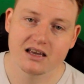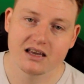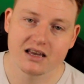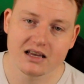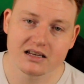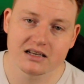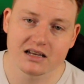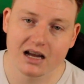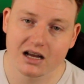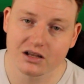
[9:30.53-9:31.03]

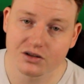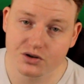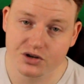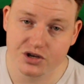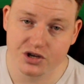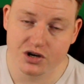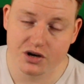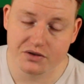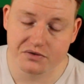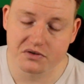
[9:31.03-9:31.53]
And uh,
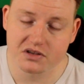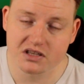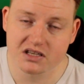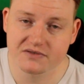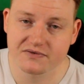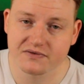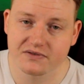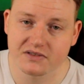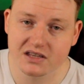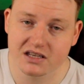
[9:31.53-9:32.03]
look, you got through
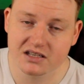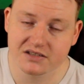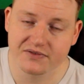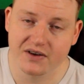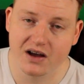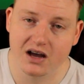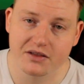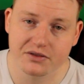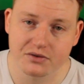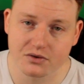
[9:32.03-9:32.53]
this, this
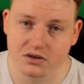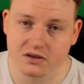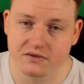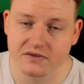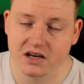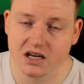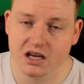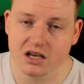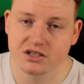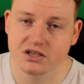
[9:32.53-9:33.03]
far through the
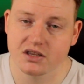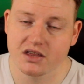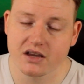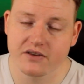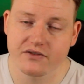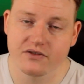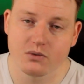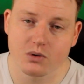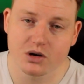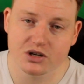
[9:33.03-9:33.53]
video. So thank
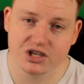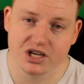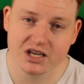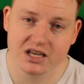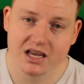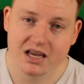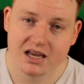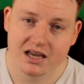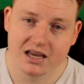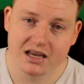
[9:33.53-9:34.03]
you for
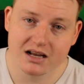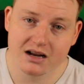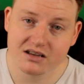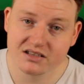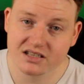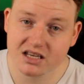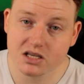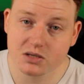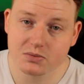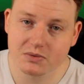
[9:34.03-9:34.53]
watching, and I'll
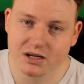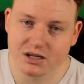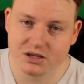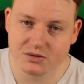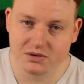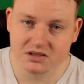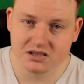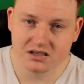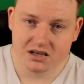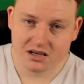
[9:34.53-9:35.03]
see you to my next
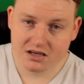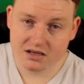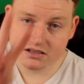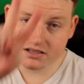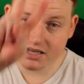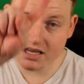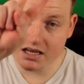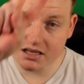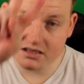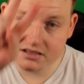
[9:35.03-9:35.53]
one. See